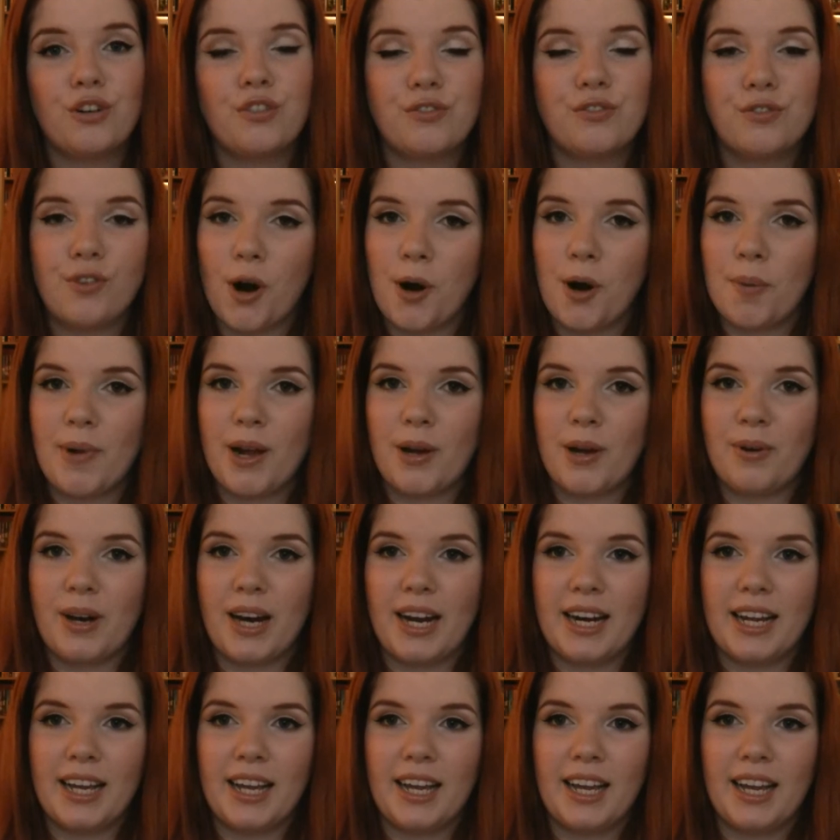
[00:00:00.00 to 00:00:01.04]
for my
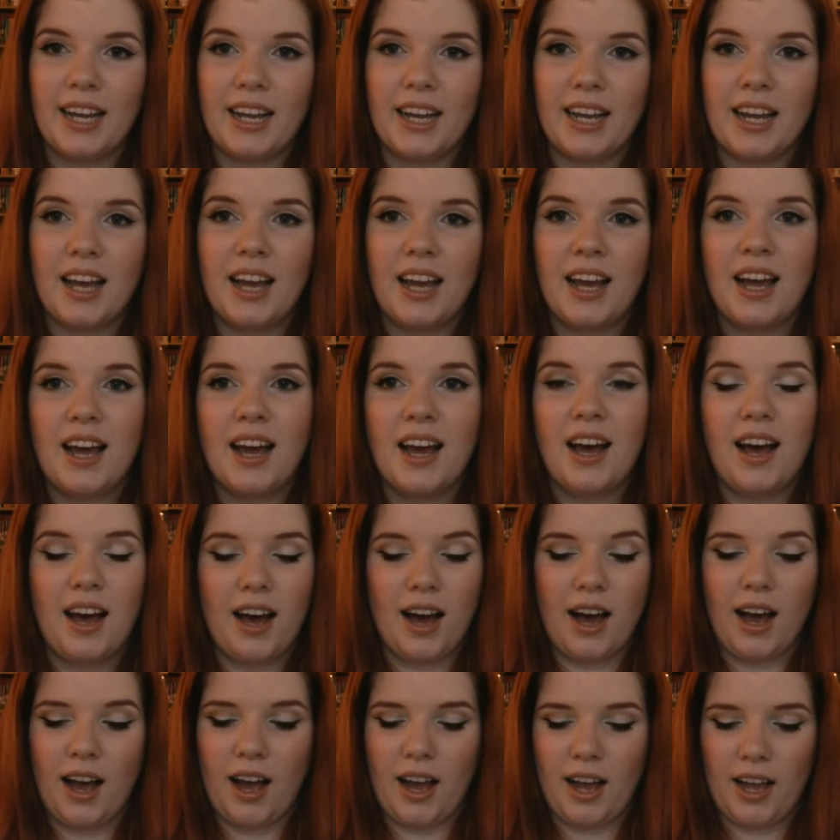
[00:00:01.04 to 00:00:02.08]
wedding.
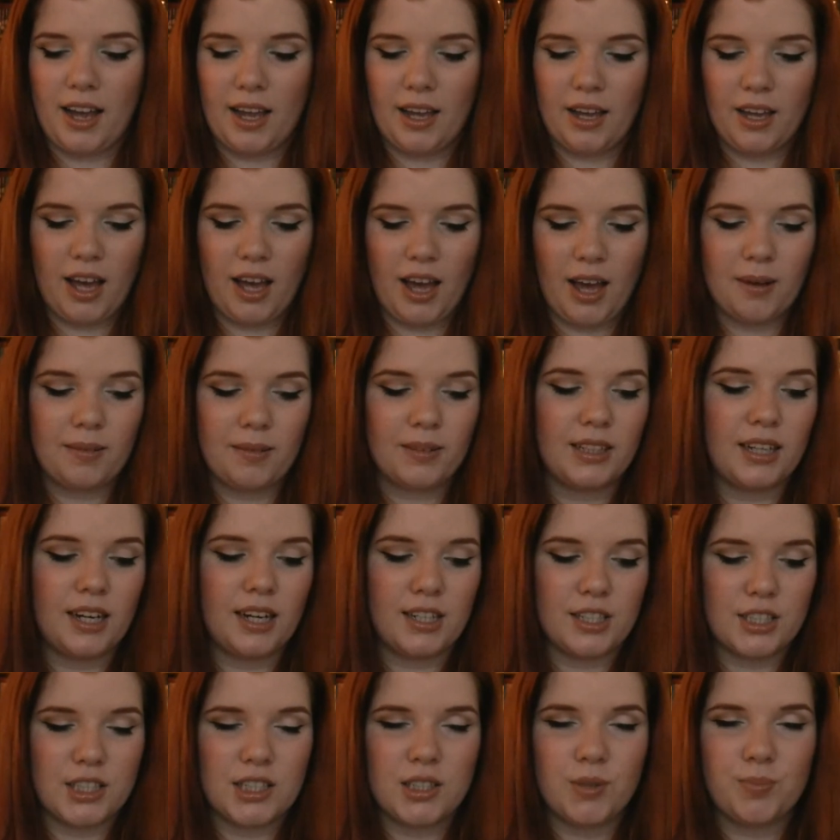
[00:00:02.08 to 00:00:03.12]
I am
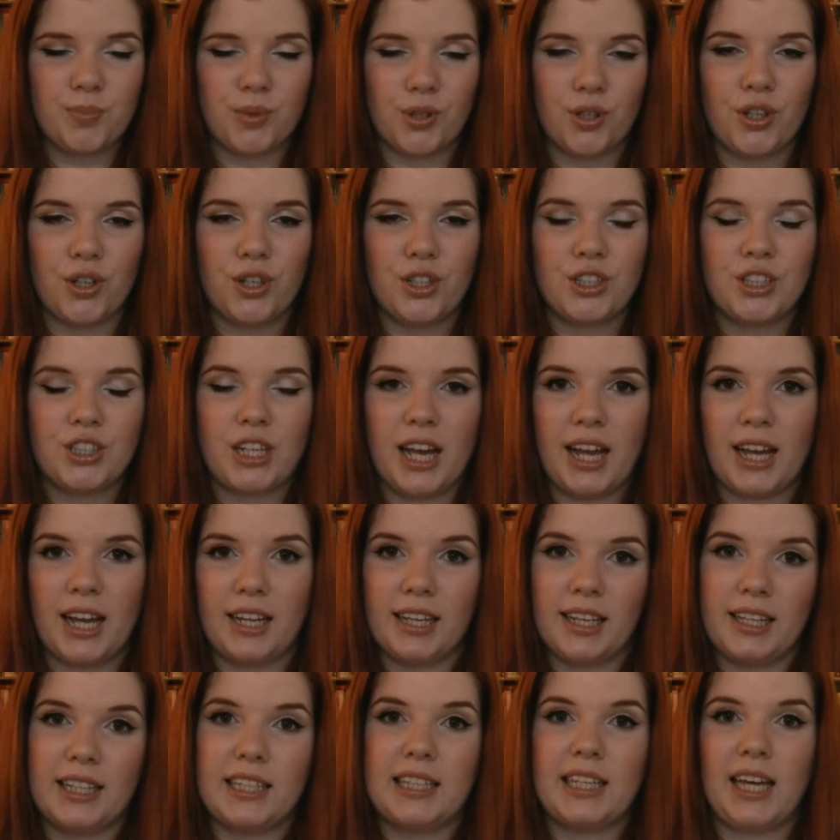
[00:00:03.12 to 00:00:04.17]
gonna splurge
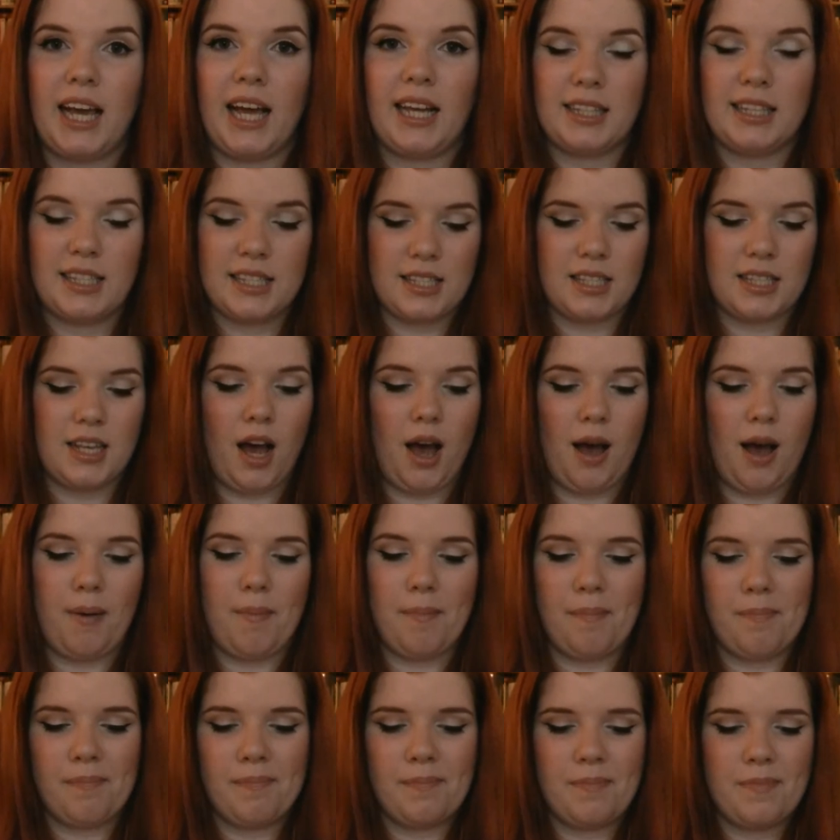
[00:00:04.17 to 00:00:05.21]
and get
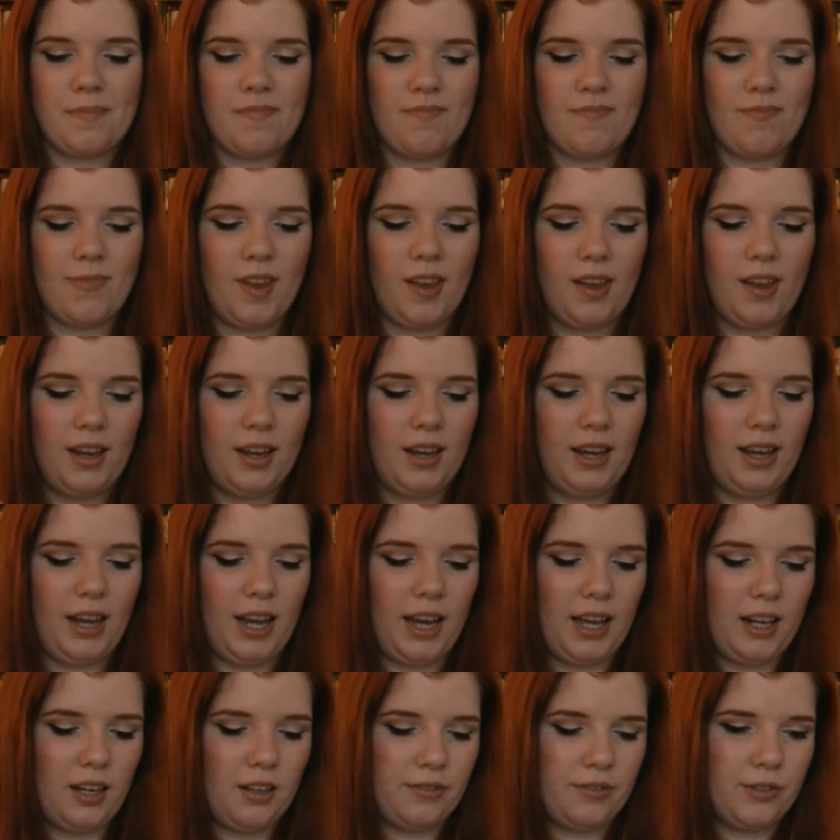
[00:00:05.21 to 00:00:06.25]
some.
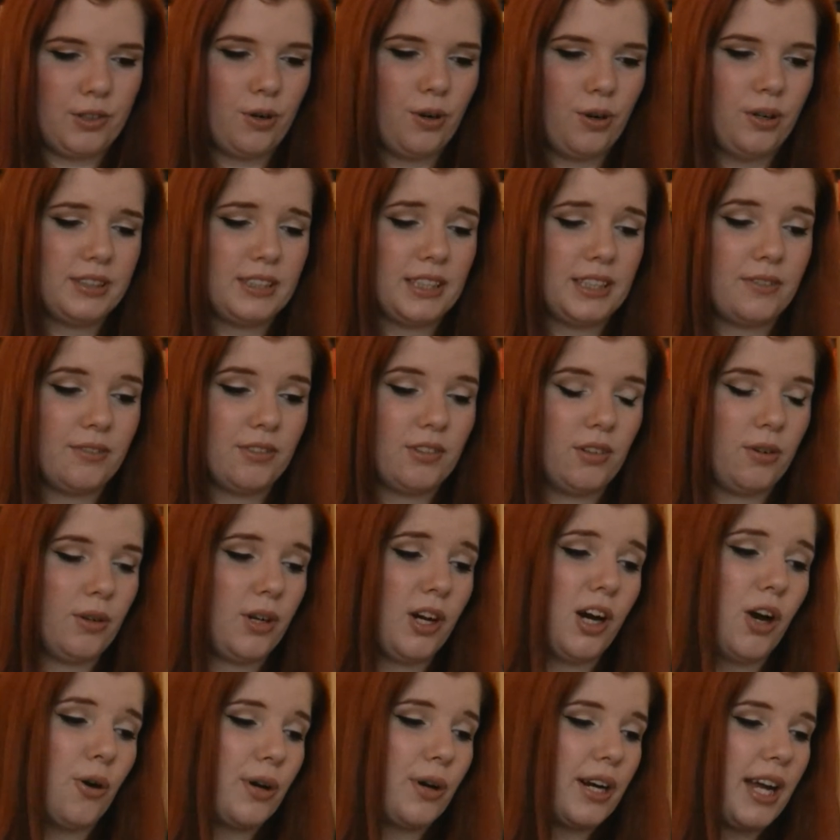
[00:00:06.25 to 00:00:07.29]
And of course, even though I
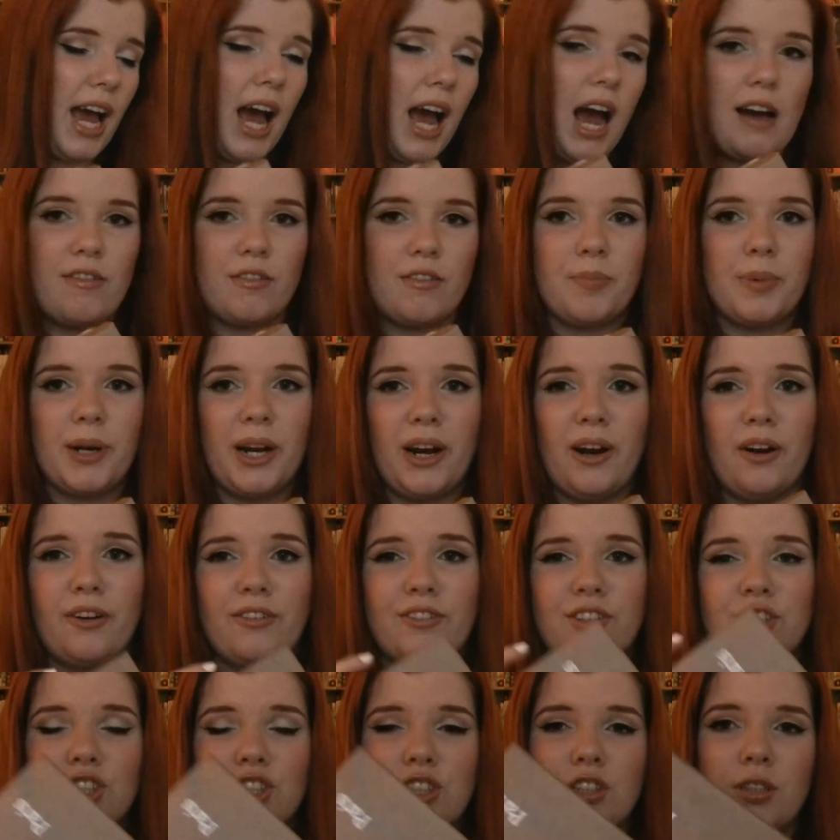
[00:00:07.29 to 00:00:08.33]
already have a pair of
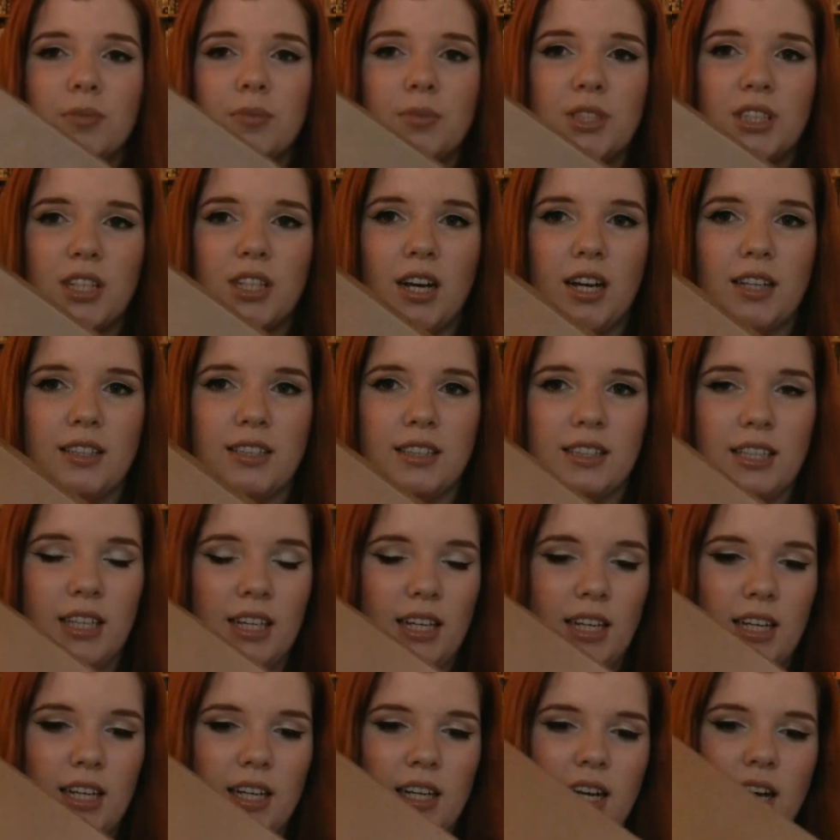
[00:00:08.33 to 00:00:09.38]
Christian Louboutins,
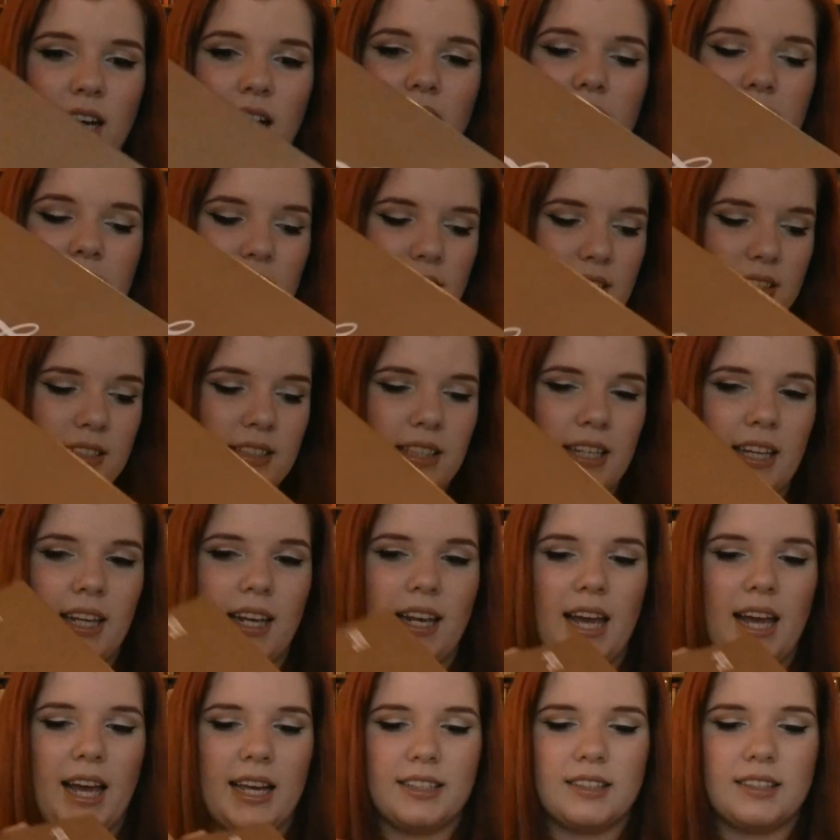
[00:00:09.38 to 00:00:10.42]
I
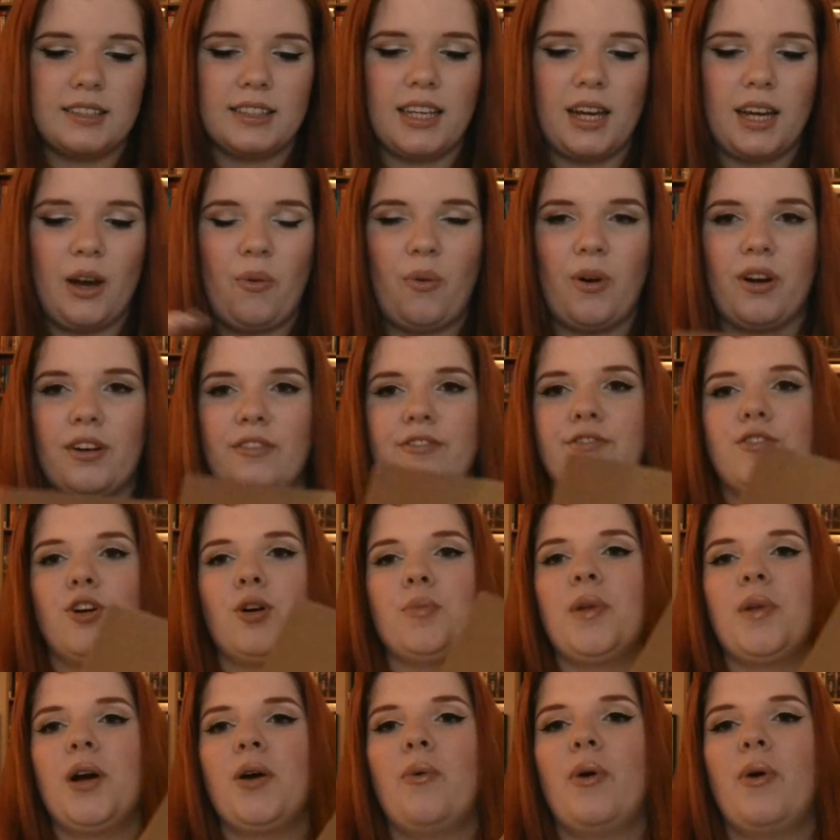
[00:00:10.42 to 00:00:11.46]
still had to get one for
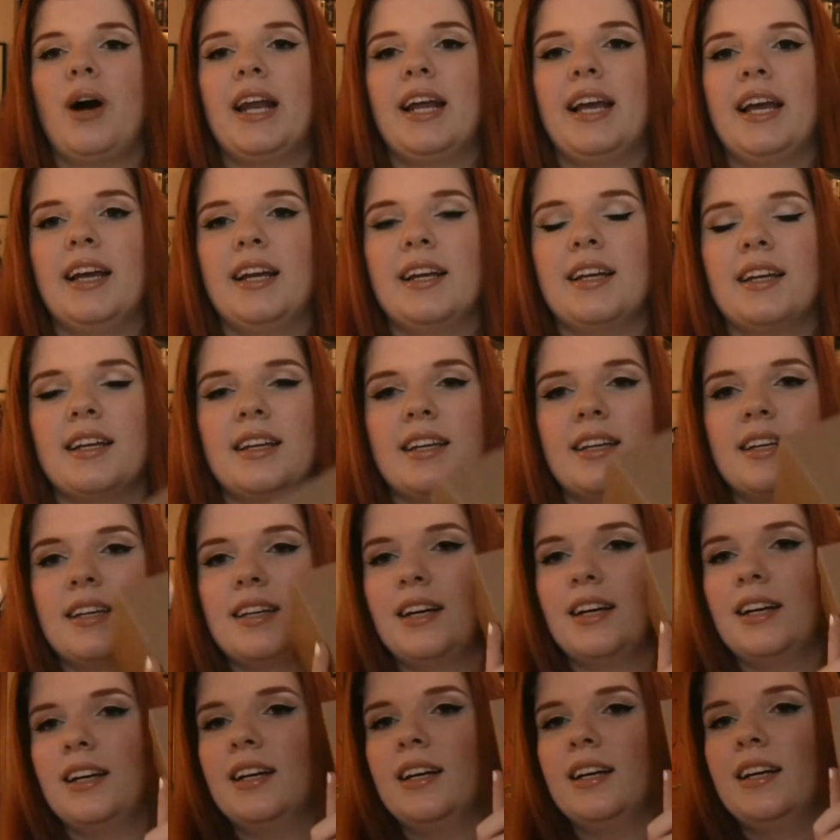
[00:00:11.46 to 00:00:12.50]
my
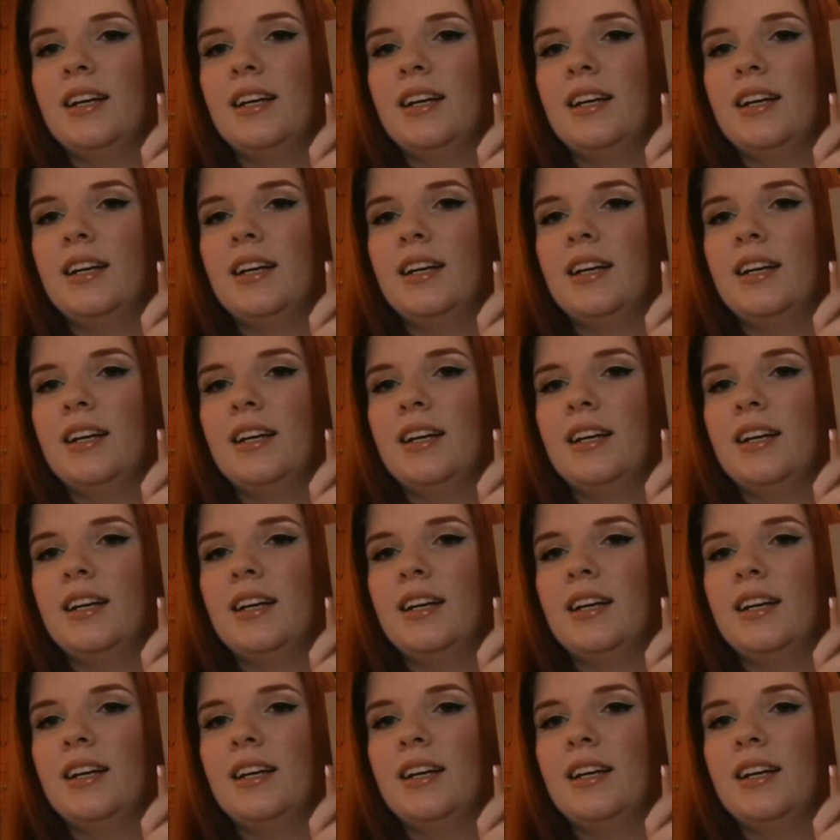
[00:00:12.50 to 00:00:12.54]
wedding.